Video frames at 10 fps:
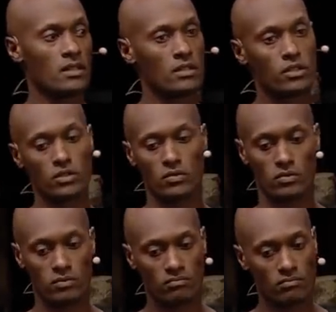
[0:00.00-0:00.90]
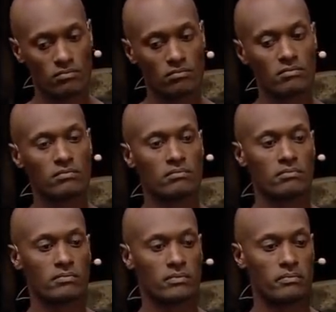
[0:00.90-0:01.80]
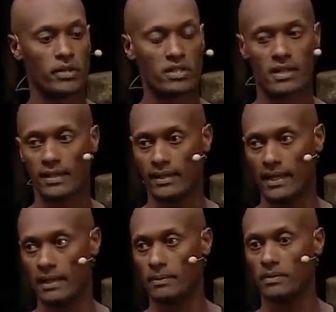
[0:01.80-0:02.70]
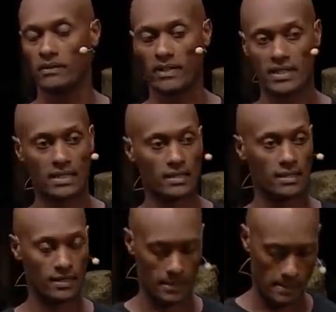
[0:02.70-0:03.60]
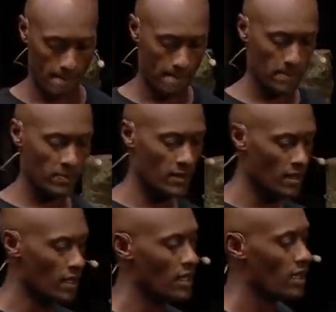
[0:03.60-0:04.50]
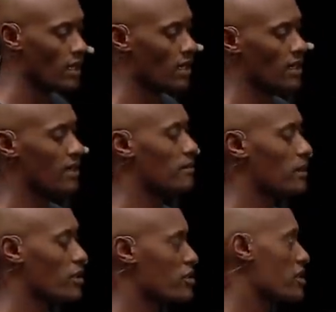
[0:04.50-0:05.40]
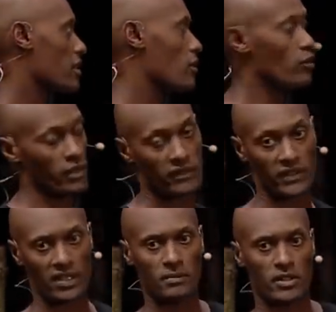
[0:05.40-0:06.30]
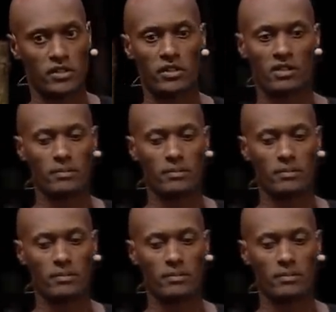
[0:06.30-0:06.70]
to bridge that gap of identity. I'm about to share a horrific image here,